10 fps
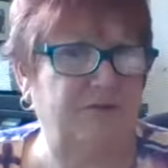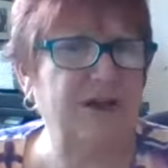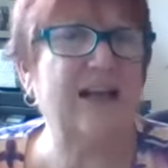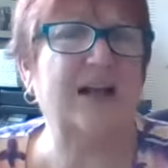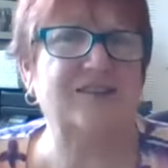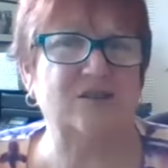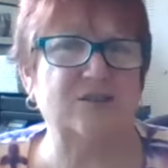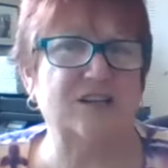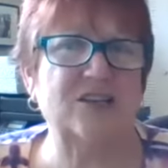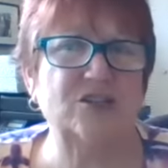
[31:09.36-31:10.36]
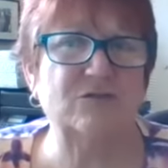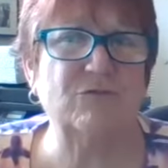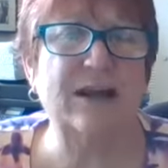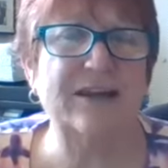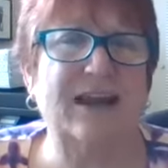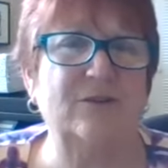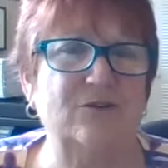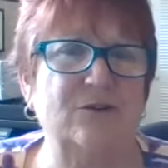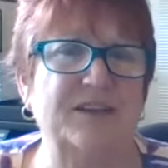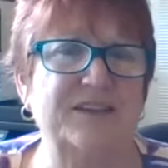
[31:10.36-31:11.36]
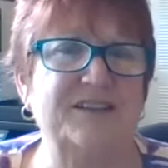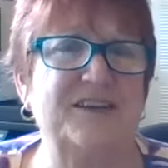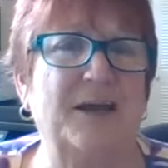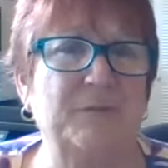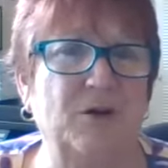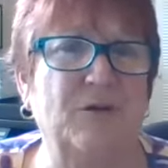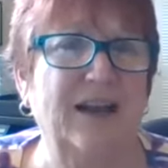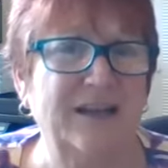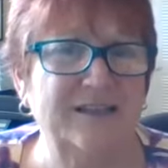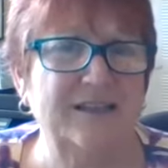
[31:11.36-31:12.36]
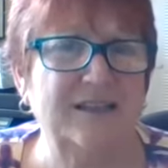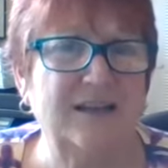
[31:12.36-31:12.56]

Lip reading: free consultation right now during this time, correct?